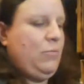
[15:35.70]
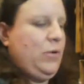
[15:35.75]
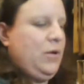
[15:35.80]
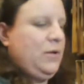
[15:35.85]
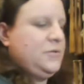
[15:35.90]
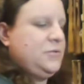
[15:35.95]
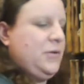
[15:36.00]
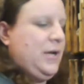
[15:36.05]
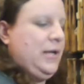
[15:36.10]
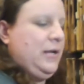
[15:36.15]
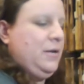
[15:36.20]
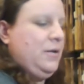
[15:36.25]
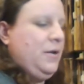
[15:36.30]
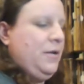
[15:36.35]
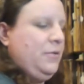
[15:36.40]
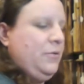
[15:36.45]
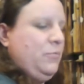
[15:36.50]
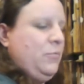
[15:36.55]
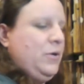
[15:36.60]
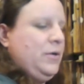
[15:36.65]
we also had
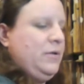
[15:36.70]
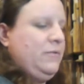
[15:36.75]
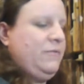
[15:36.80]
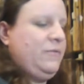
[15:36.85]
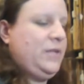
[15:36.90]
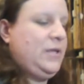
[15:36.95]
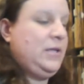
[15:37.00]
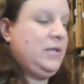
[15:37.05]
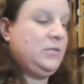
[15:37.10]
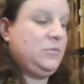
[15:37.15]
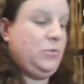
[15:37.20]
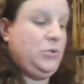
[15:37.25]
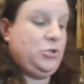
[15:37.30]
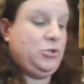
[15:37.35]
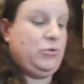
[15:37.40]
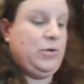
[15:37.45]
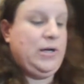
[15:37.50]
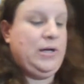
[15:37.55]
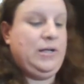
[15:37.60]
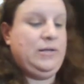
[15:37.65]
another one of these,
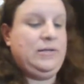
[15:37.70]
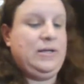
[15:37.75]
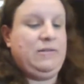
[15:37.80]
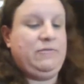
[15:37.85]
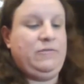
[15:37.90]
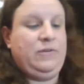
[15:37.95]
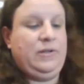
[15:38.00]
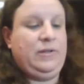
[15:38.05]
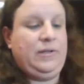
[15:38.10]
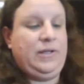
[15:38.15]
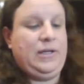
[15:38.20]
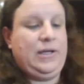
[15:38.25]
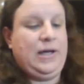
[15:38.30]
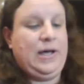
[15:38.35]
which graded definitely